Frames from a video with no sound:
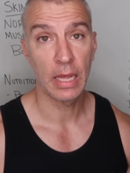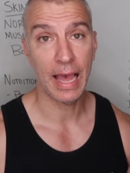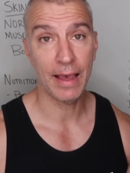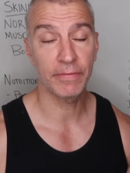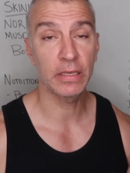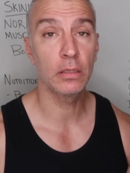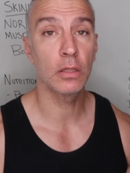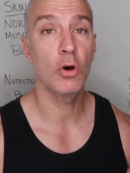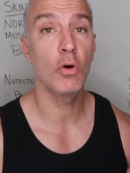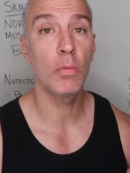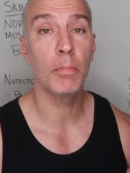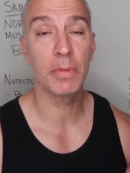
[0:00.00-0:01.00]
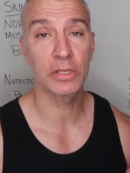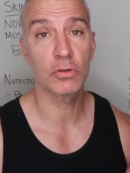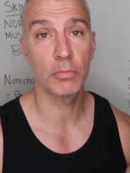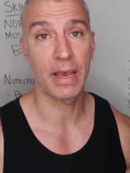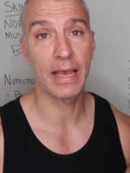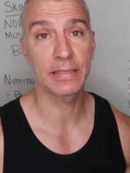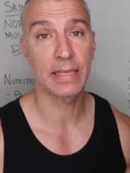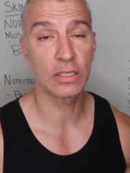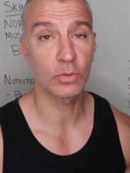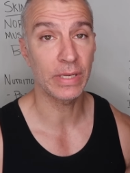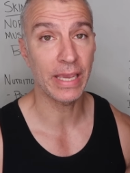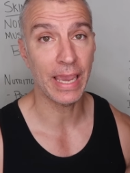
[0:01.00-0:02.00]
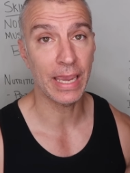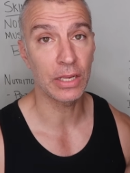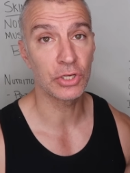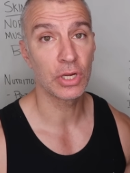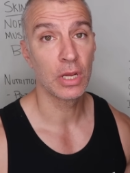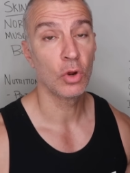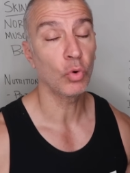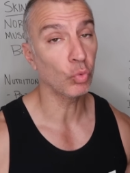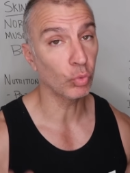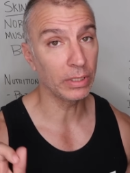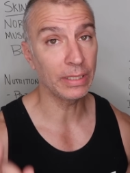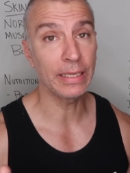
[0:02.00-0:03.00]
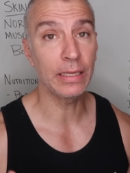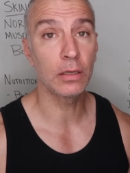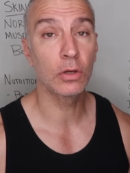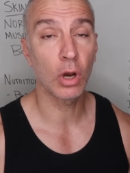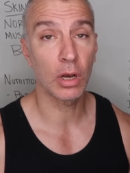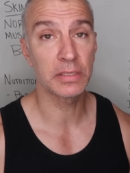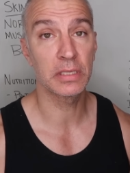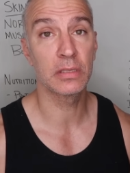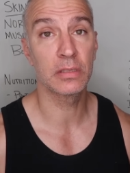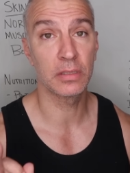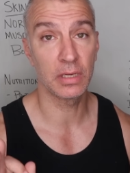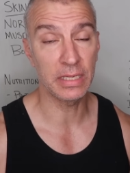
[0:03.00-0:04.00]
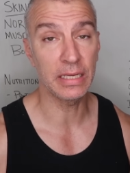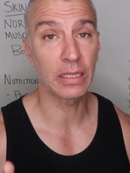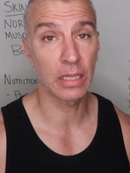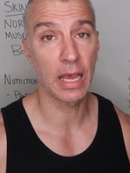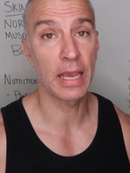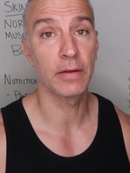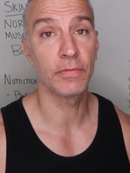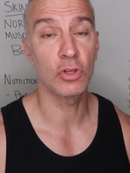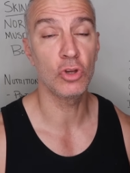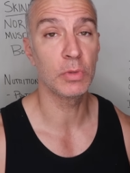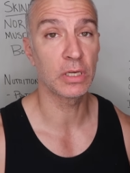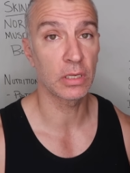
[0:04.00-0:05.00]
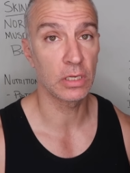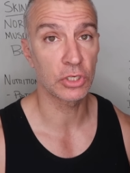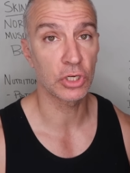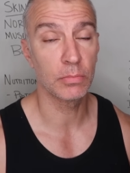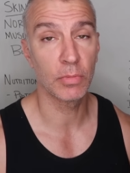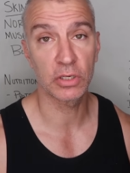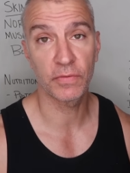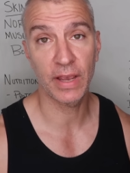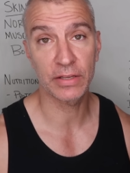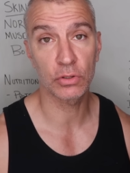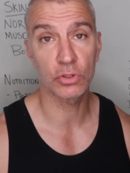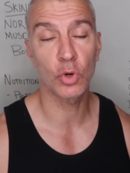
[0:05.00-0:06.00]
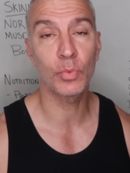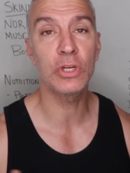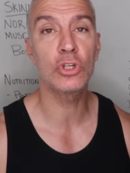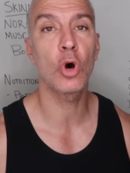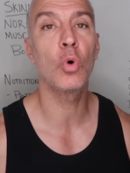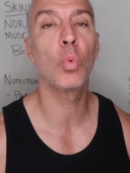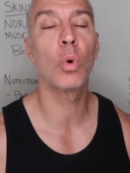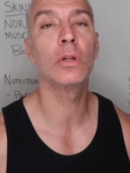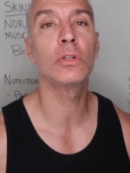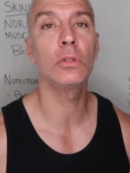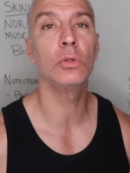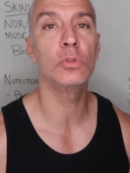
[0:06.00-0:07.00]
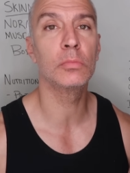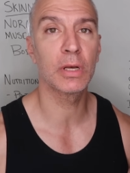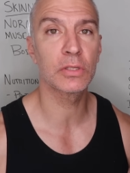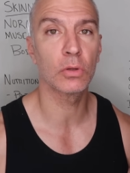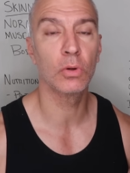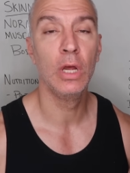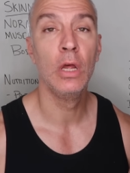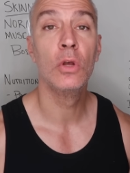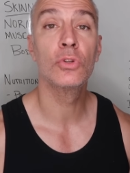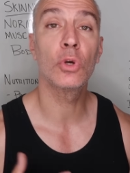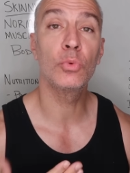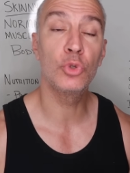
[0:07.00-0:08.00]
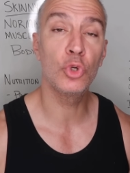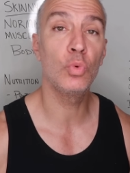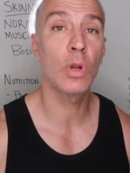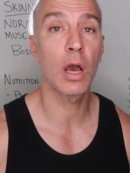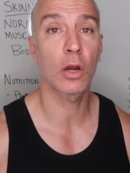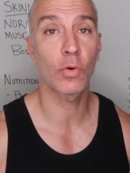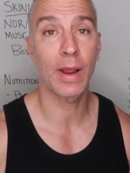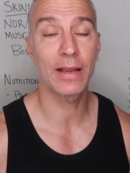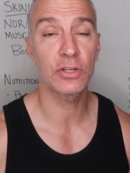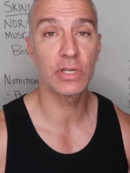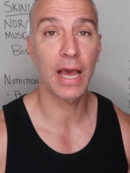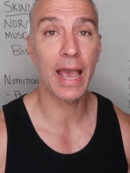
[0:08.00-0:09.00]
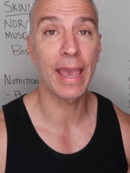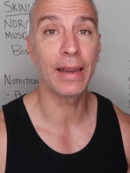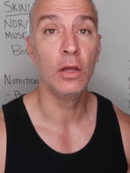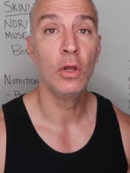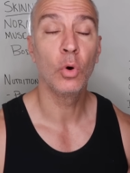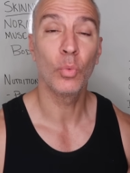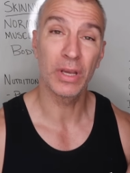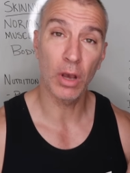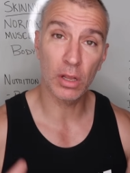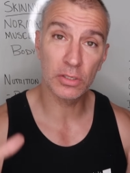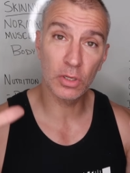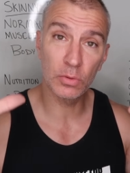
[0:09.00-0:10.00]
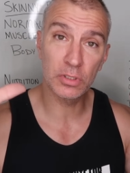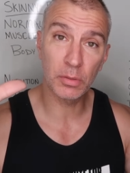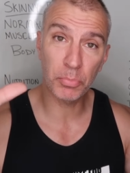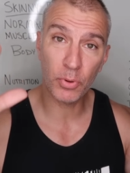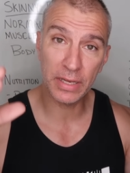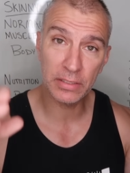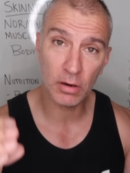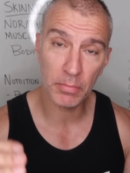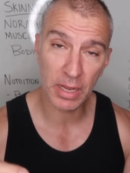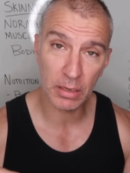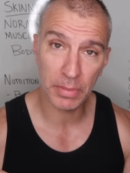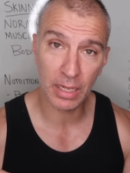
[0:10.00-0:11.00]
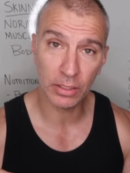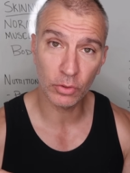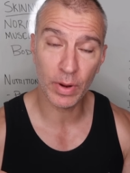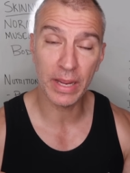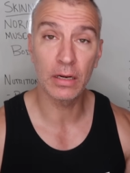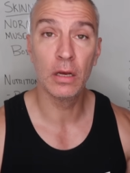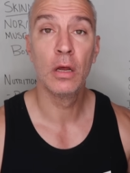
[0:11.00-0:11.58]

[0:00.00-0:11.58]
Having low muscle mass as we age really causes the decline of the human condition much faster. So we don't want to lose muscle. So do not crash diet. We also suppress our metabolic rate.